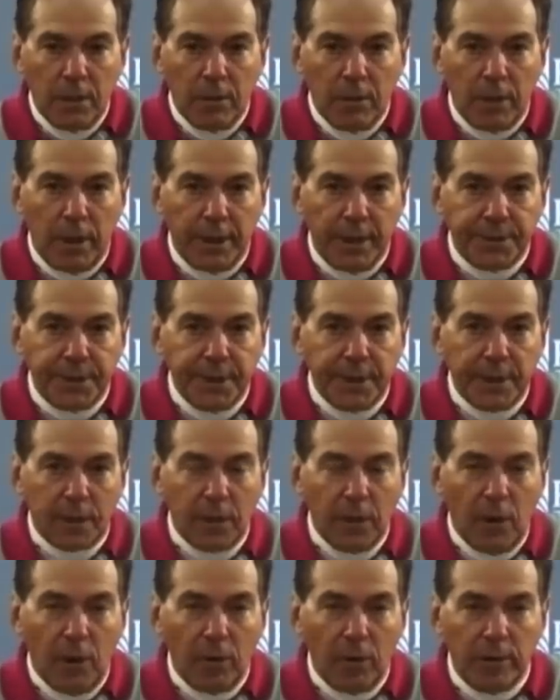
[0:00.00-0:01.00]
Well, I think the
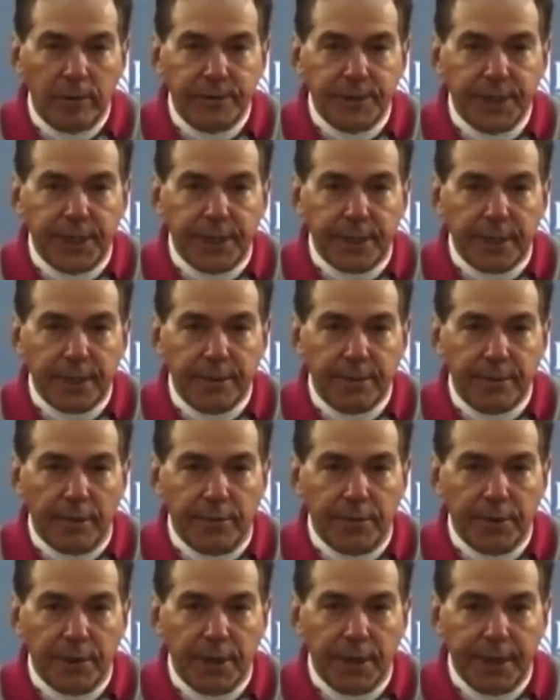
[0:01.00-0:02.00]
goal and objective
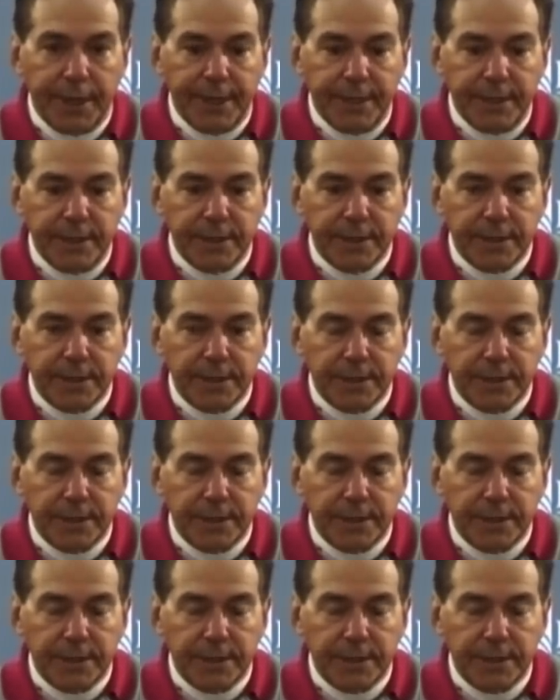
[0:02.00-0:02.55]
of today's